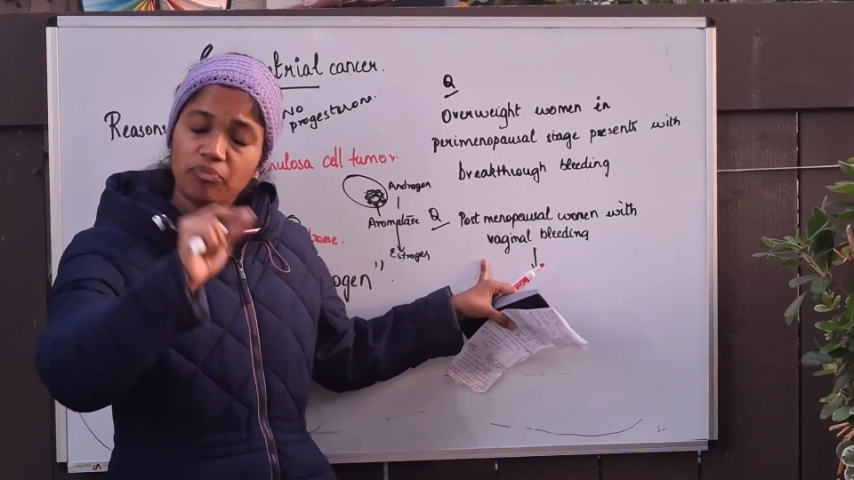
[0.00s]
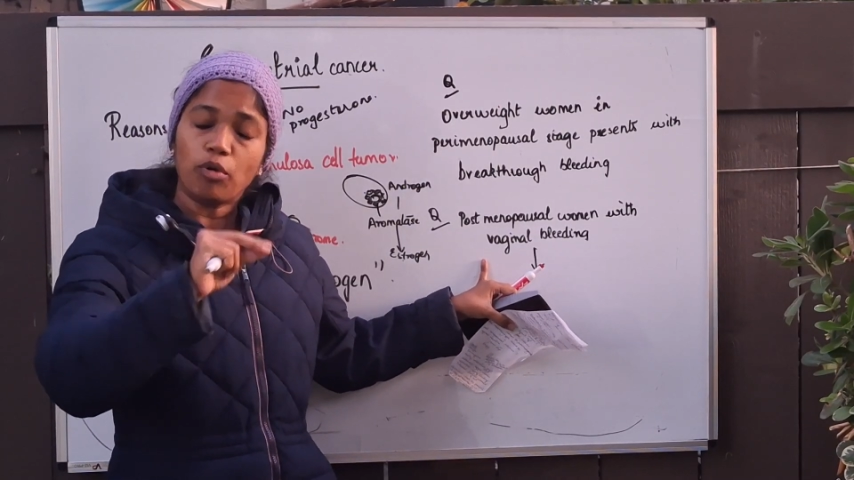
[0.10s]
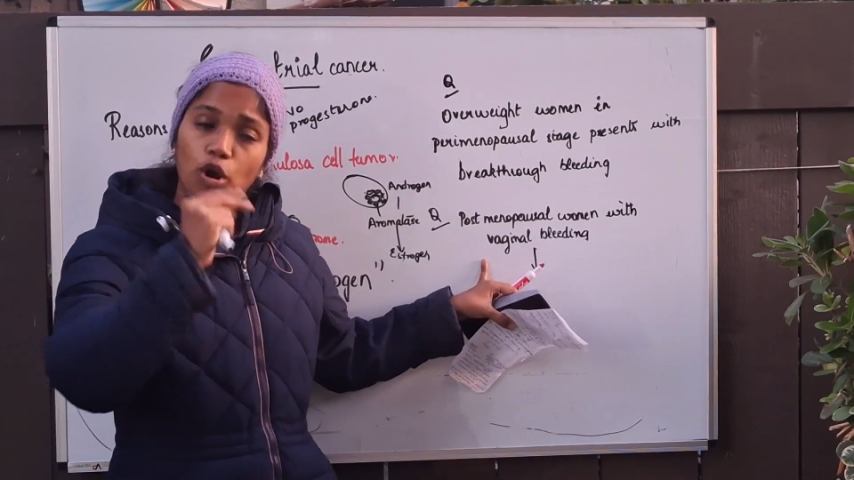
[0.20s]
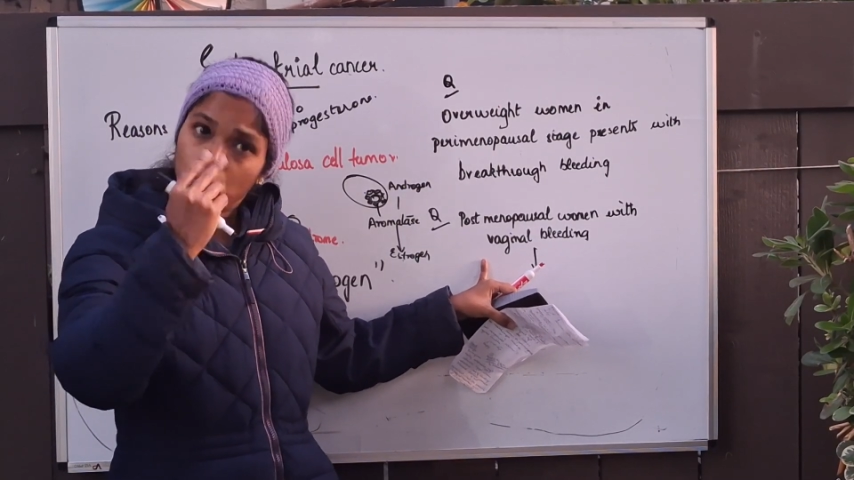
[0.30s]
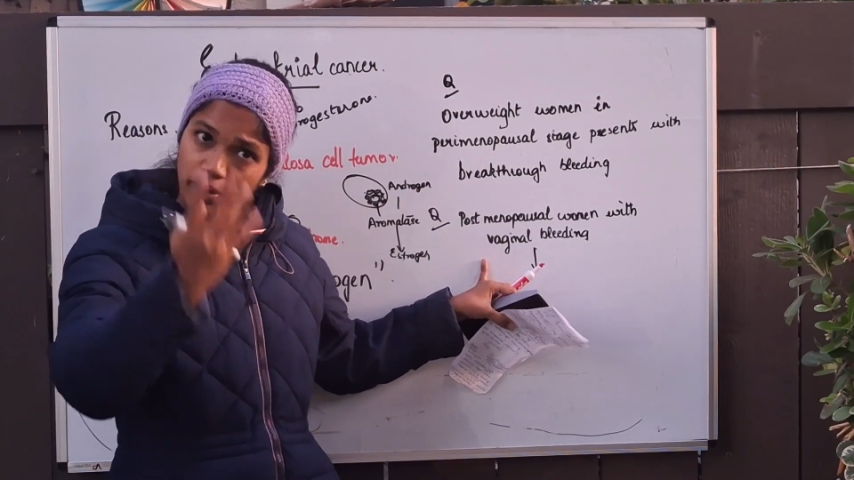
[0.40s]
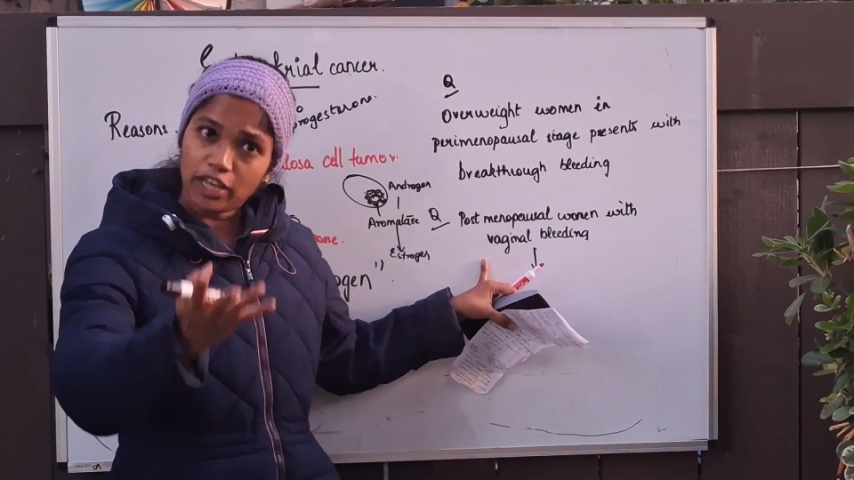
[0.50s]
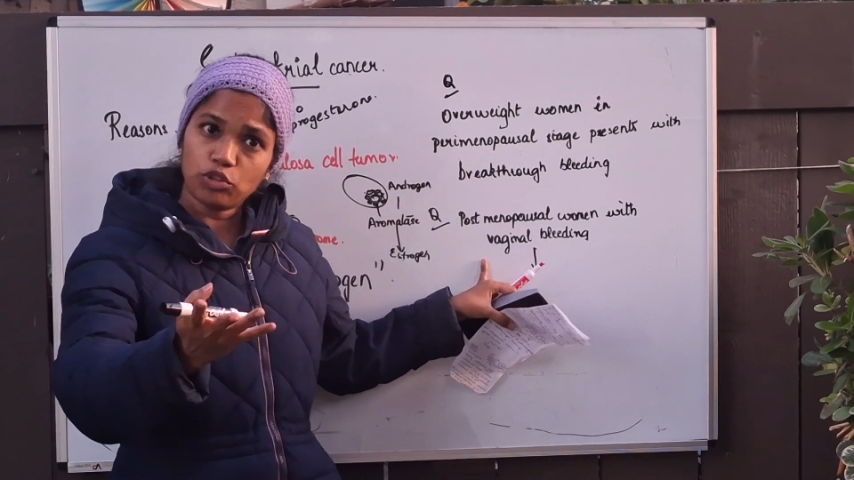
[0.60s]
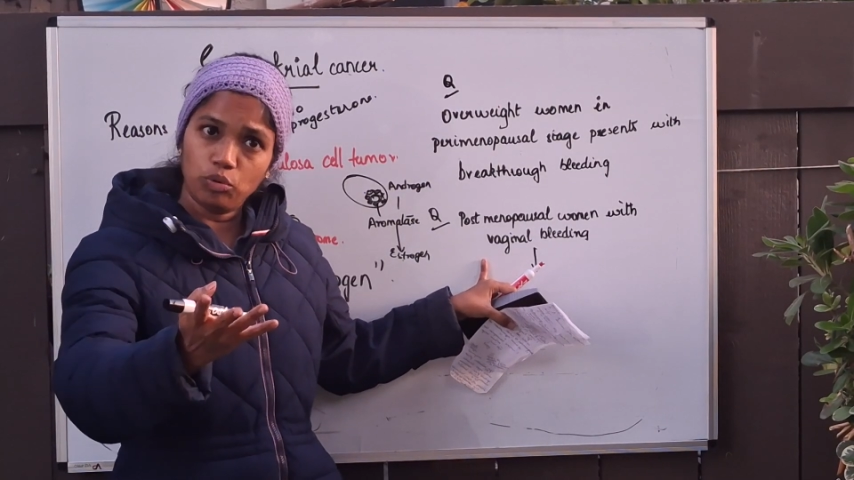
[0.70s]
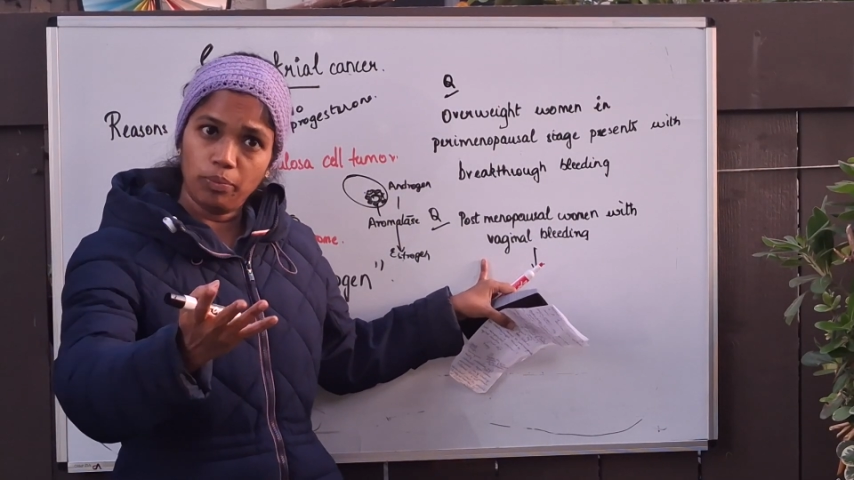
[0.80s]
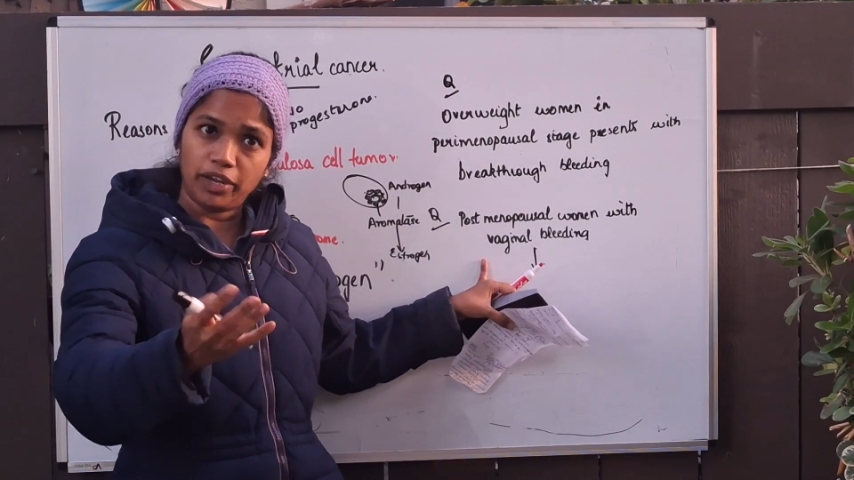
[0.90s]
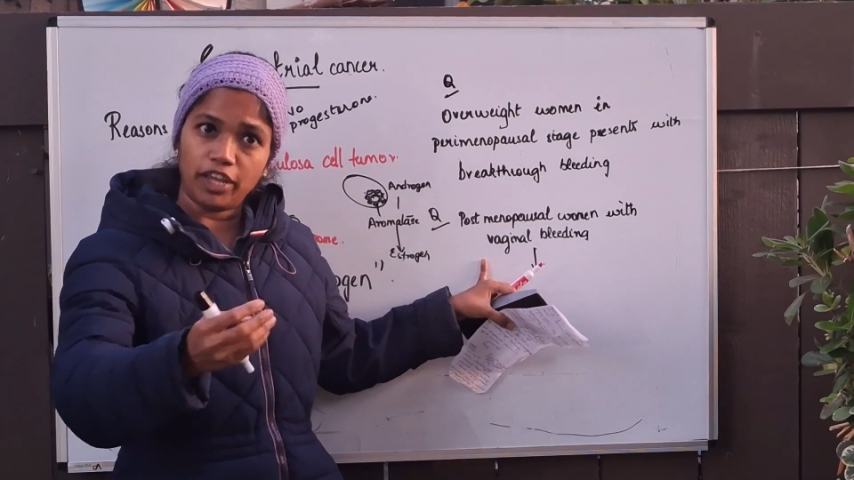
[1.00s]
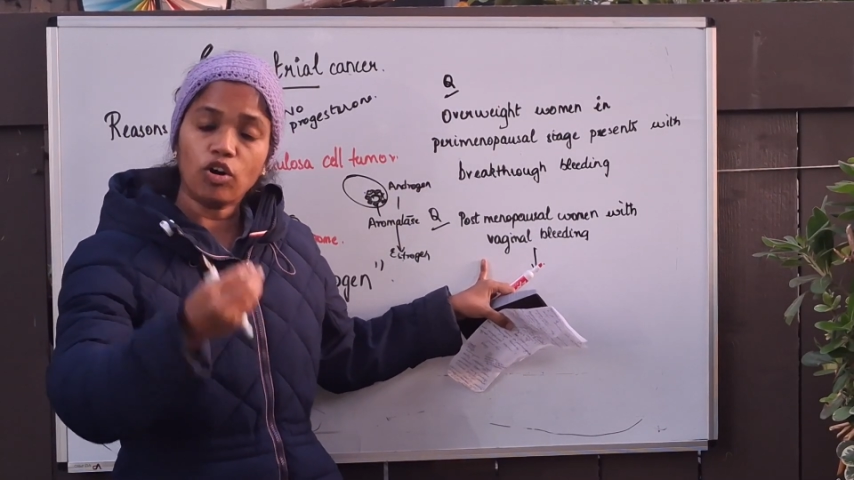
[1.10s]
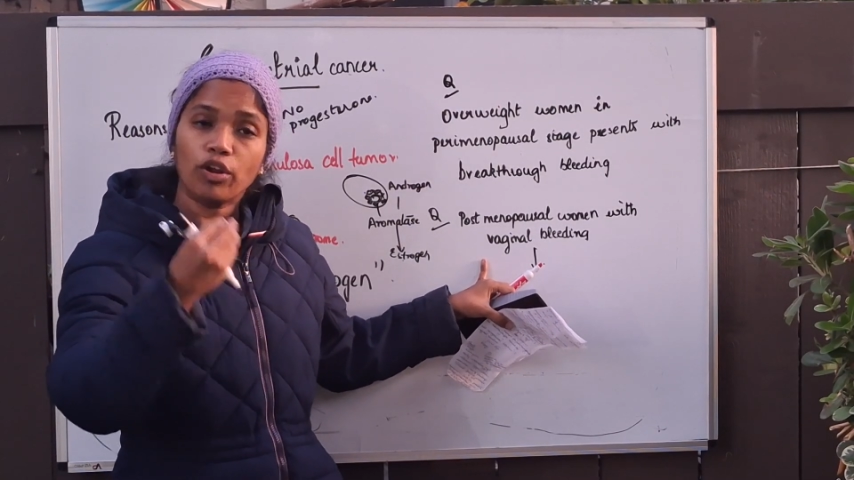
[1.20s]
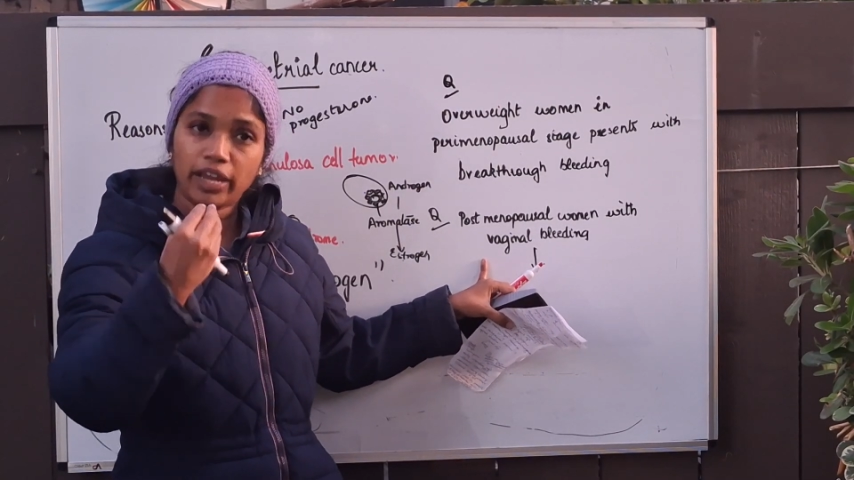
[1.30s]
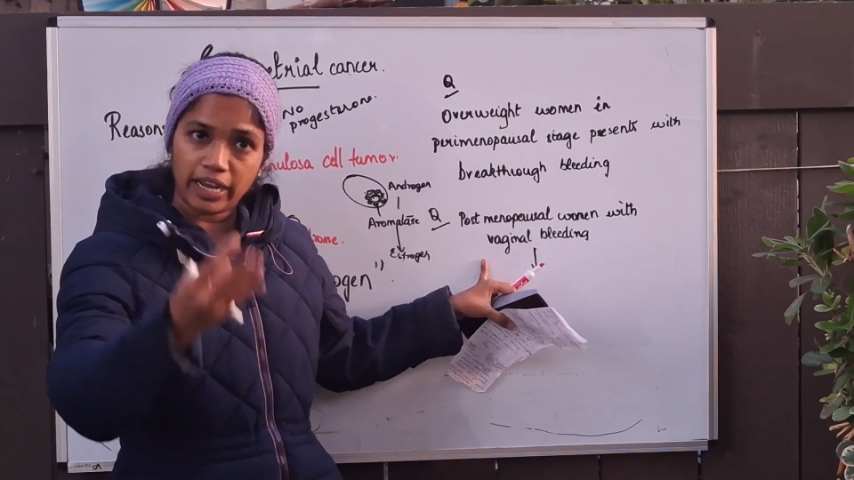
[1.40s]
or breakthrough bleeding
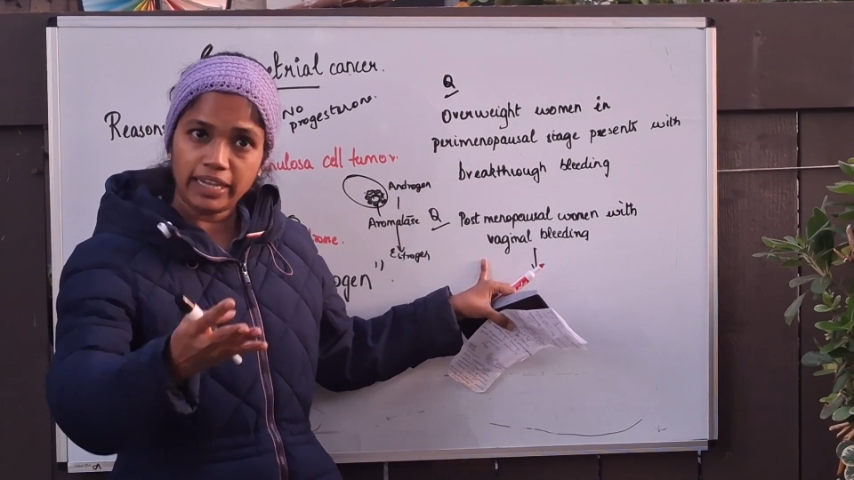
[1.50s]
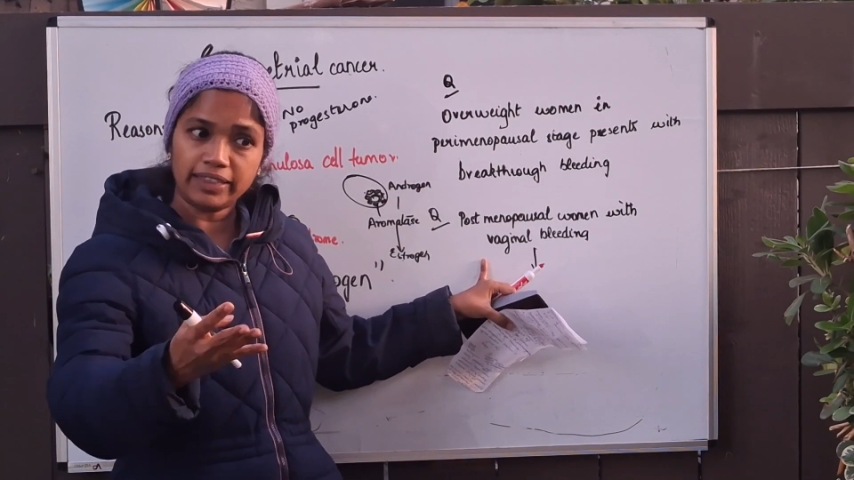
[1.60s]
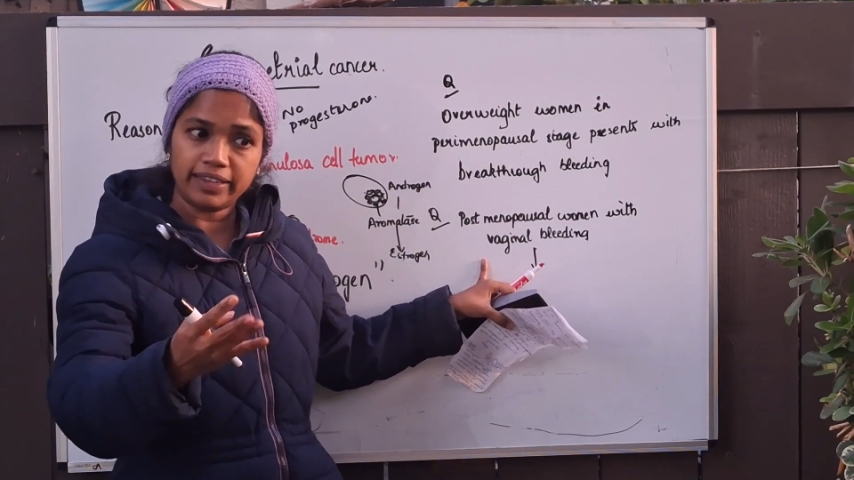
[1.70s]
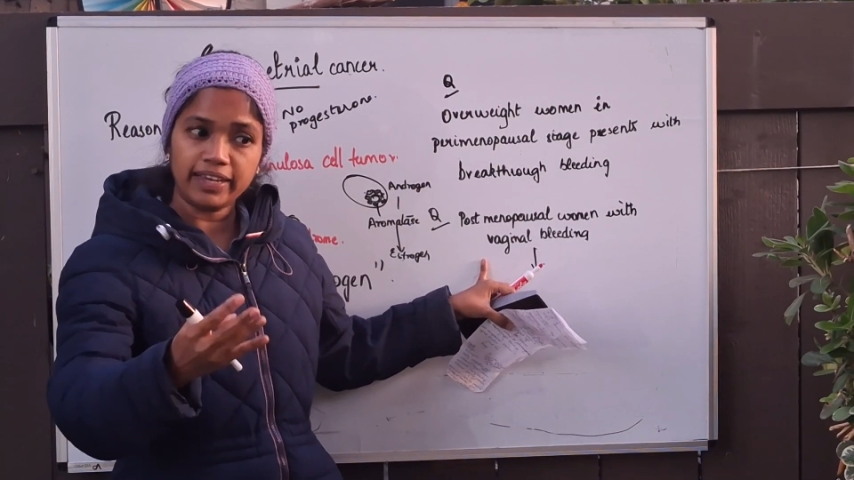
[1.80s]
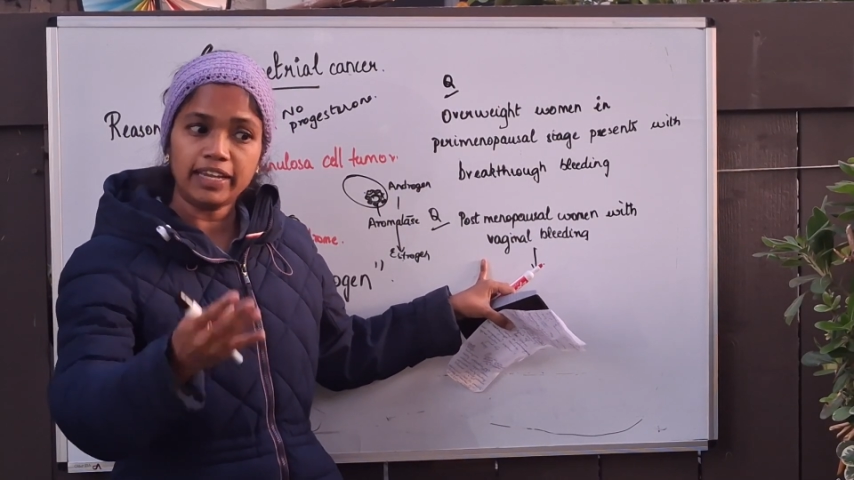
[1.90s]
or anything,